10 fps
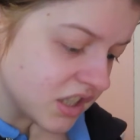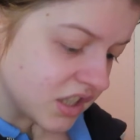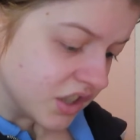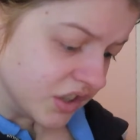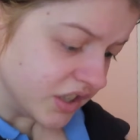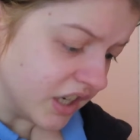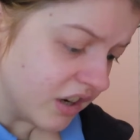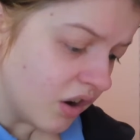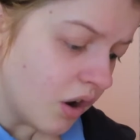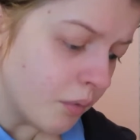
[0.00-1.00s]

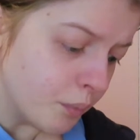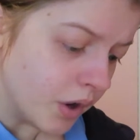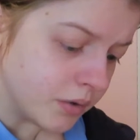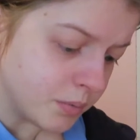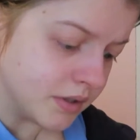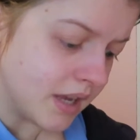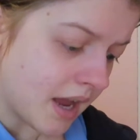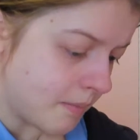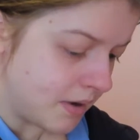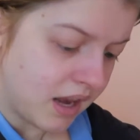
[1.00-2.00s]
certain what was
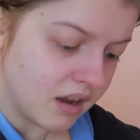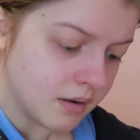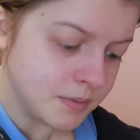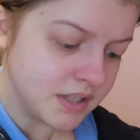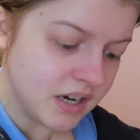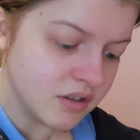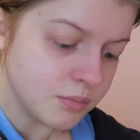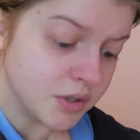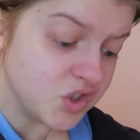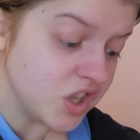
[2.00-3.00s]
happening
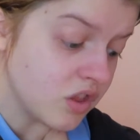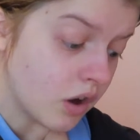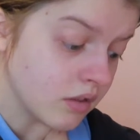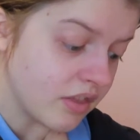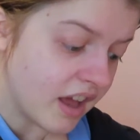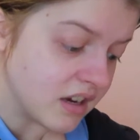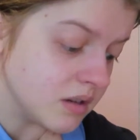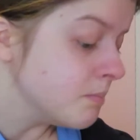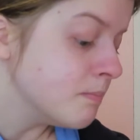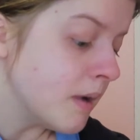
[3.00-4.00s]
upstairs, but she thought that
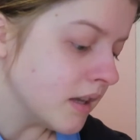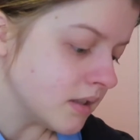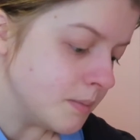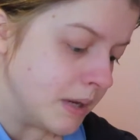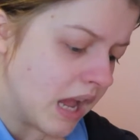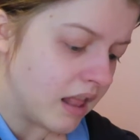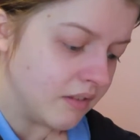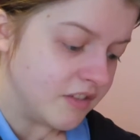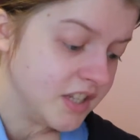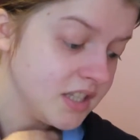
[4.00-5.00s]
it must be
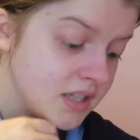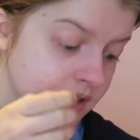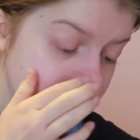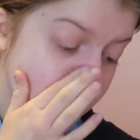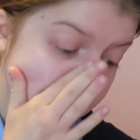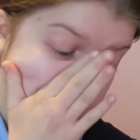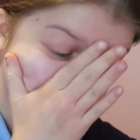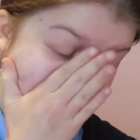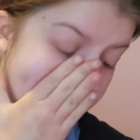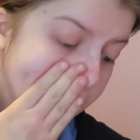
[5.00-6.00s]
elephants.
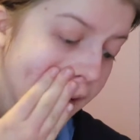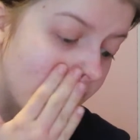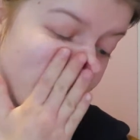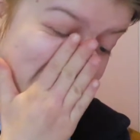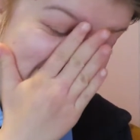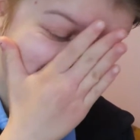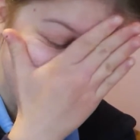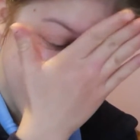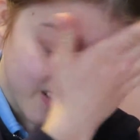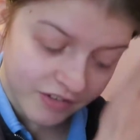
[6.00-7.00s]
I was
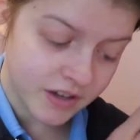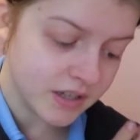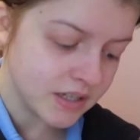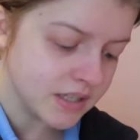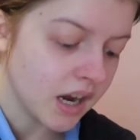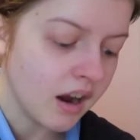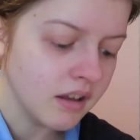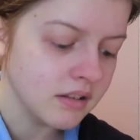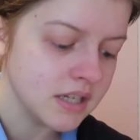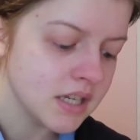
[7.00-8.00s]
never
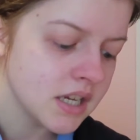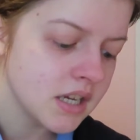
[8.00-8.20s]
entirely